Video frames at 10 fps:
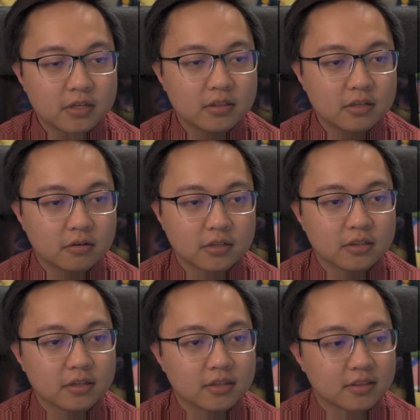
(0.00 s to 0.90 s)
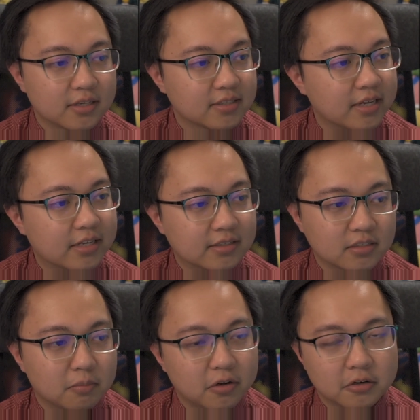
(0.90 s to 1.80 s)
the only thing that they say is to
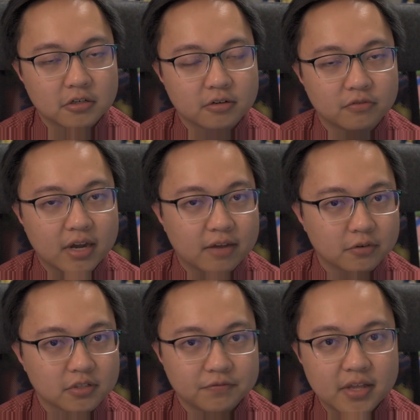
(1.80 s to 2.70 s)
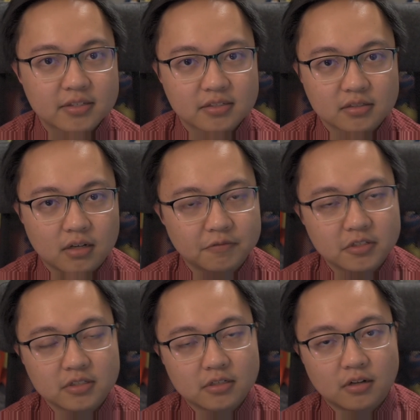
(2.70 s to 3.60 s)
monitor for adverse events,
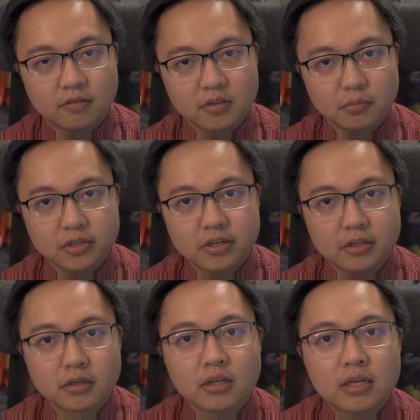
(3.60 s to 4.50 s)
obviously all of the bleeding